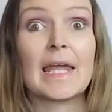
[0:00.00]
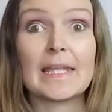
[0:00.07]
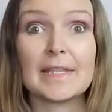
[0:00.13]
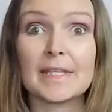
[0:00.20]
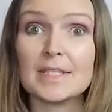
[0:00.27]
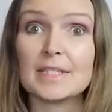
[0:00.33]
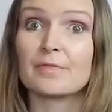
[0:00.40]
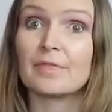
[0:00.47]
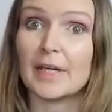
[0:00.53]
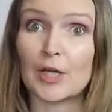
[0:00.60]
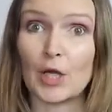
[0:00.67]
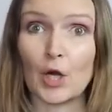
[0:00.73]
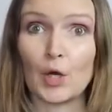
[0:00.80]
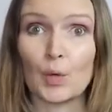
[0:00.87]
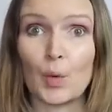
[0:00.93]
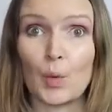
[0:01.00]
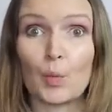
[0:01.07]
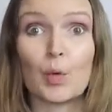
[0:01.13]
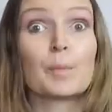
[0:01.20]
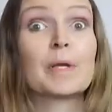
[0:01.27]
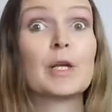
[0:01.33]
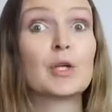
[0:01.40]
In this video,
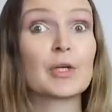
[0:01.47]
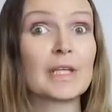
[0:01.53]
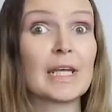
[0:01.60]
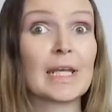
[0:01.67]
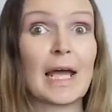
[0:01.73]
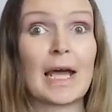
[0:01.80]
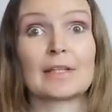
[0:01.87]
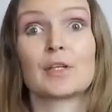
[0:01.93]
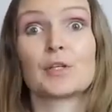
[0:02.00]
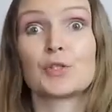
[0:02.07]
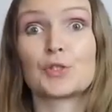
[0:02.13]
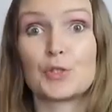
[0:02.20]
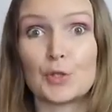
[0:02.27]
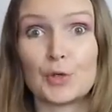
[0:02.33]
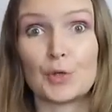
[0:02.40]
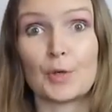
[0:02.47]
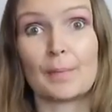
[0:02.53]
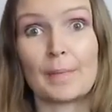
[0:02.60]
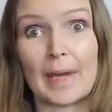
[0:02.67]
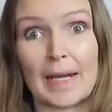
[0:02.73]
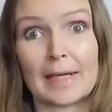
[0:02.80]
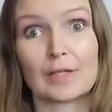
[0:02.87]
we'll be looking at two
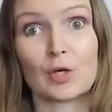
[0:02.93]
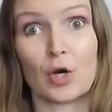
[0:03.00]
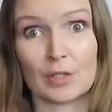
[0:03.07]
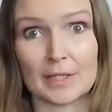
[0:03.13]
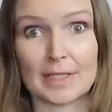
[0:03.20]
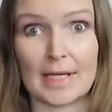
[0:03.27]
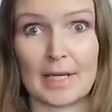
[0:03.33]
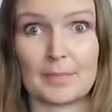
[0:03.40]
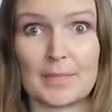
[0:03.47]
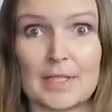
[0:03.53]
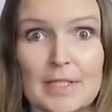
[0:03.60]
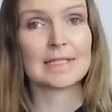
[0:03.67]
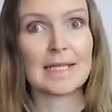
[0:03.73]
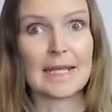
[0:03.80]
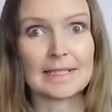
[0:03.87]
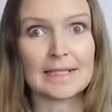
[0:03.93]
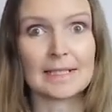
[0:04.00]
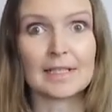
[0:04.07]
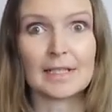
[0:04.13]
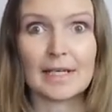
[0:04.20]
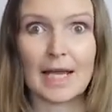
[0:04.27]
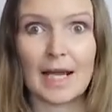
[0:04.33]
main concepts:
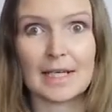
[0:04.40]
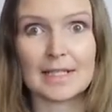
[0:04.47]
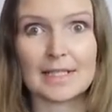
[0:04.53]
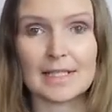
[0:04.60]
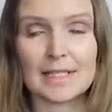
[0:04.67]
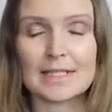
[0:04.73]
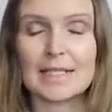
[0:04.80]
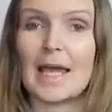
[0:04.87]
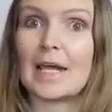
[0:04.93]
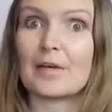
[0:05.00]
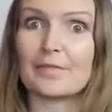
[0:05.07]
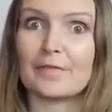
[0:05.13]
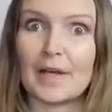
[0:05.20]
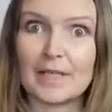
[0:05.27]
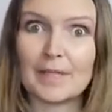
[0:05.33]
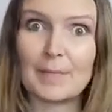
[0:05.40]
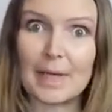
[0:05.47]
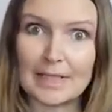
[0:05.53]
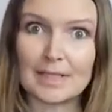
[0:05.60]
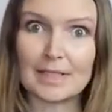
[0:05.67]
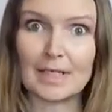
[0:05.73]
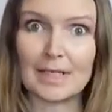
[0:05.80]
technical analysis and
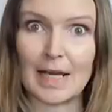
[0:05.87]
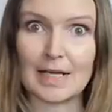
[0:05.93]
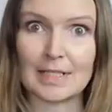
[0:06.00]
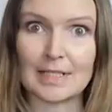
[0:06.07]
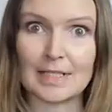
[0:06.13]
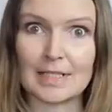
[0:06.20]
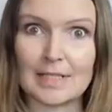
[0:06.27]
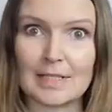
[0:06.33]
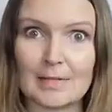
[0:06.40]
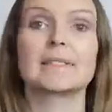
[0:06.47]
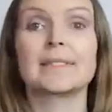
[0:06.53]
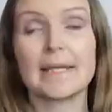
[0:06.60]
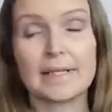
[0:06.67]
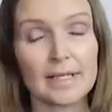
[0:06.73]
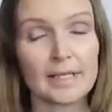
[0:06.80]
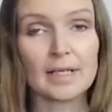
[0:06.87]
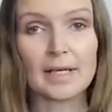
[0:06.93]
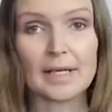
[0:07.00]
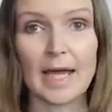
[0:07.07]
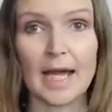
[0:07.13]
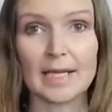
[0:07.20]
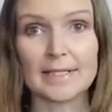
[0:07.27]
fundamental analysis. Technical
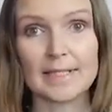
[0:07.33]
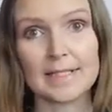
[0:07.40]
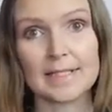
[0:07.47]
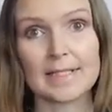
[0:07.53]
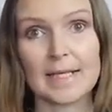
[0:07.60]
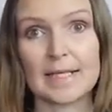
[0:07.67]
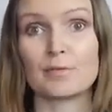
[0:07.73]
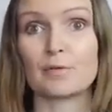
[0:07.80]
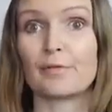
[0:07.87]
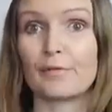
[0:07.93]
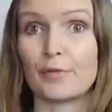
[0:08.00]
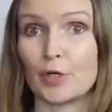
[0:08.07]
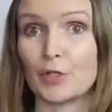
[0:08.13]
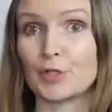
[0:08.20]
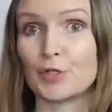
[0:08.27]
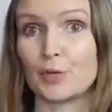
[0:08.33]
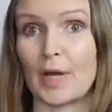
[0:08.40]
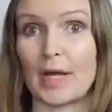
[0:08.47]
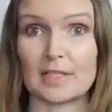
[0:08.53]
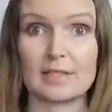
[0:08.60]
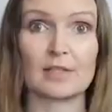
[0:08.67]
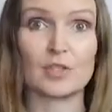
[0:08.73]
analysis is referred to
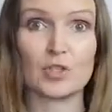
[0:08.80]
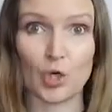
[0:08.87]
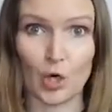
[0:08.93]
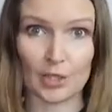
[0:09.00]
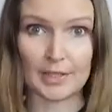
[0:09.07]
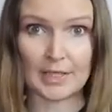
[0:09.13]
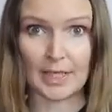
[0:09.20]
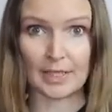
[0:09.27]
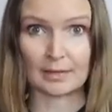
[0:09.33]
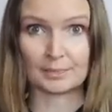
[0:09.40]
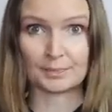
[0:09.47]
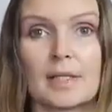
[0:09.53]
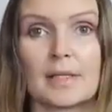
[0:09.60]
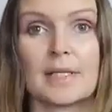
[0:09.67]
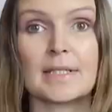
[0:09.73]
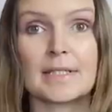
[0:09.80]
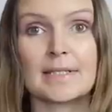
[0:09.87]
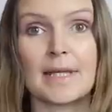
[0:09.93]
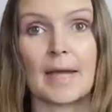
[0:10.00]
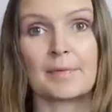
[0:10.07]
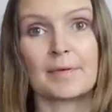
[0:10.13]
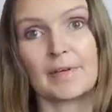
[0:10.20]
as charting. This
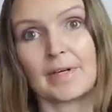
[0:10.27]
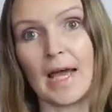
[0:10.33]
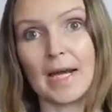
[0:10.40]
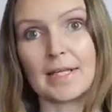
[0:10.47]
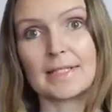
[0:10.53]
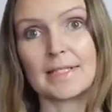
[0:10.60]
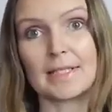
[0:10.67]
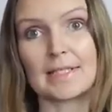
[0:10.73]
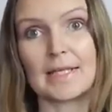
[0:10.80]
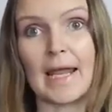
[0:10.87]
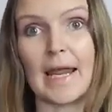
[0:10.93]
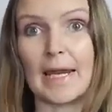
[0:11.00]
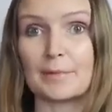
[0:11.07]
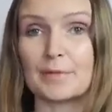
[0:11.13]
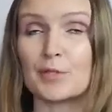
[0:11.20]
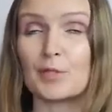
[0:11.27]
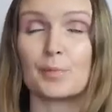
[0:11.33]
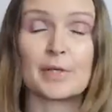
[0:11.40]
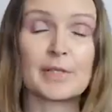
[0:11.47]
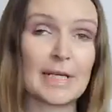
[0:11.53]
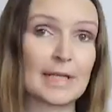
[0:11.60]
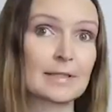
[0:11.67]
type of analysis aims to
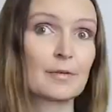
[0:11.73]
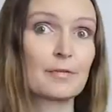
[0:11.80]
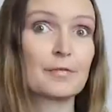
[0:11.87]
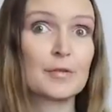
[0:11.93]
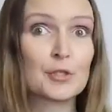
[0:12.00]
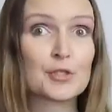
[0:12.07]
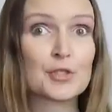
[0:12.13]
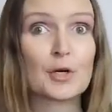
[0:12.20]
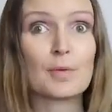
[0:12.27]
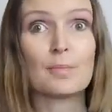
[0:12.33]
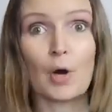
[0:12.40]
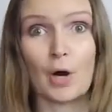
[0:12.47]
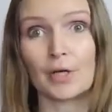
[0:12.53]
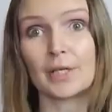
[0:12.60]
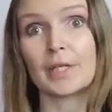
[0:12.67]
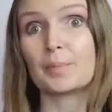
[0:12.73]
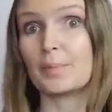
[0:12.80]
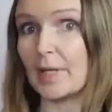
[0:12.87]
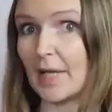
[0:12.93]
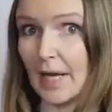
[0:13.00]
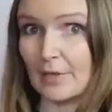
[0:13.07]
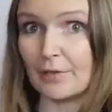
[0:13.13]
predict future market
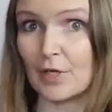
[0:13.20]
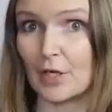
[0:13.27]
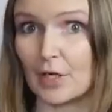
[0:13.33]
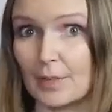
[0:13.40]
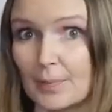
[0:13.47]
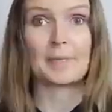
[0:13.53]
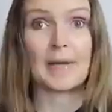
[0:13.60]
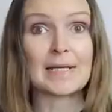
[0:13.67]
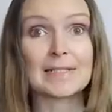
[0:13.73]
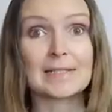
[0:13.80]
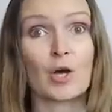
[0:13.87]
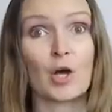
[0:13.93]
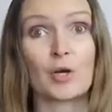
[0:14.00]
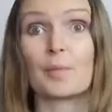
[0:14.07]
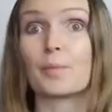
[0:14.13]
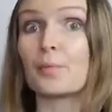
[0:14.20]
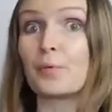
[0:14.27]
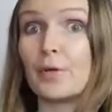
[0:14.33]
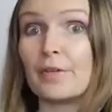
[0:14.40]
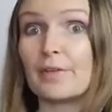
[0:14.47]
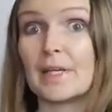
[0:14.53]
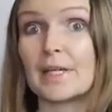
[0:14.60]
behavior based on
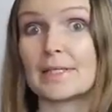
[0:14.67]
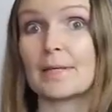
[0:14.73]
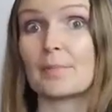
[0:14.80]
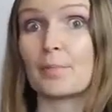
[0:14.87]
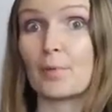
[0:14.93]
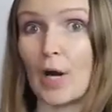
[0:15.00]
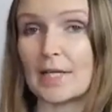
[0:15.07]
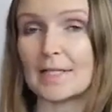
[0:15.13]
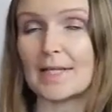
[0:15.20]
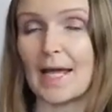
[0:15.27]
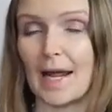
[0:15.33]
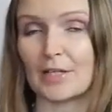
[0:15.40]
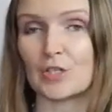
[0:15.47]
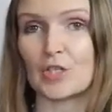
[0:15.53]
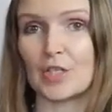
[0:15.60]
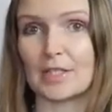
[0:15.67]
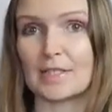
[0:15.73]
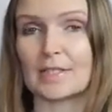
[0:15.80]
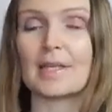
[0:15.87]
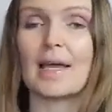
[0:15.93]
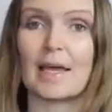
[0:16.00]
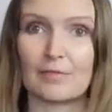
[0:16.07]
previous price
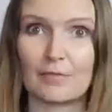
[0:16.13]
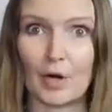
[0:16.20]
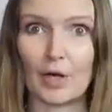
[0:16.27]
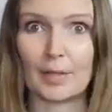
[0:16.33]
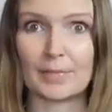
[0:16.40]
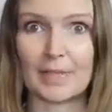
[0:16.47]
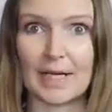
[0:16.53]
actions and volume